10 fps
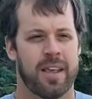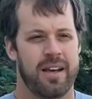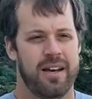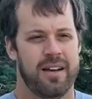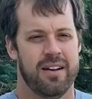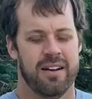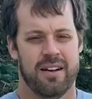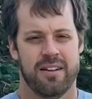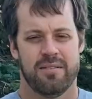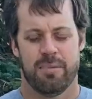And
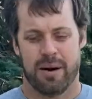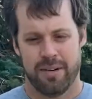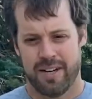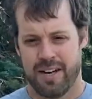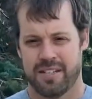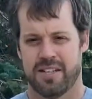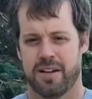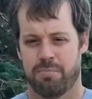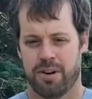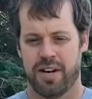mom and dad set
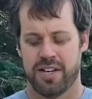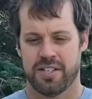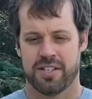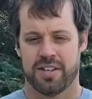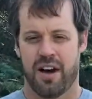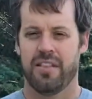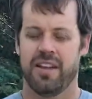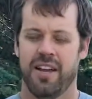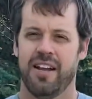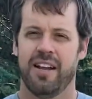a price on
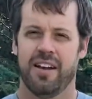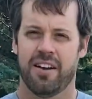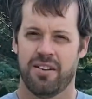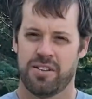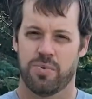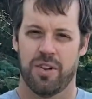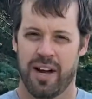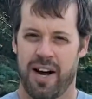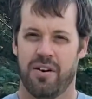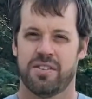the 80 acres where the
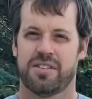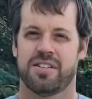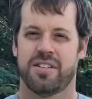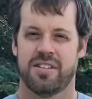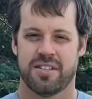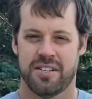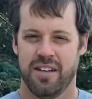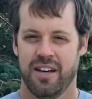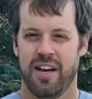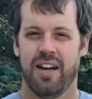house sits
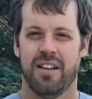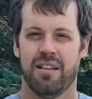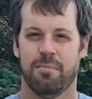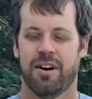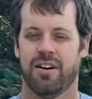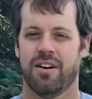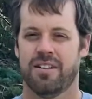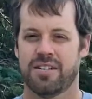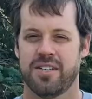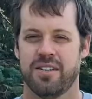and the
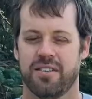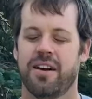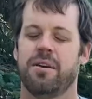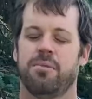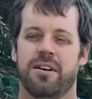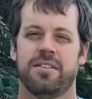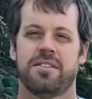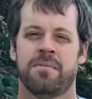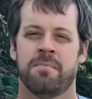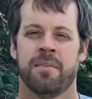barns and the grain
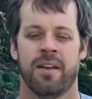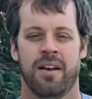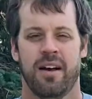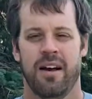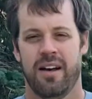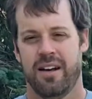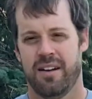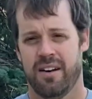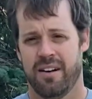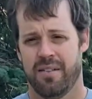bins.
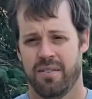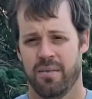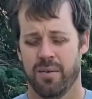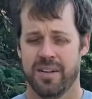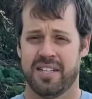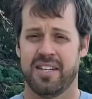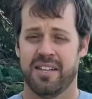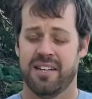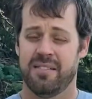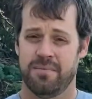And what we did,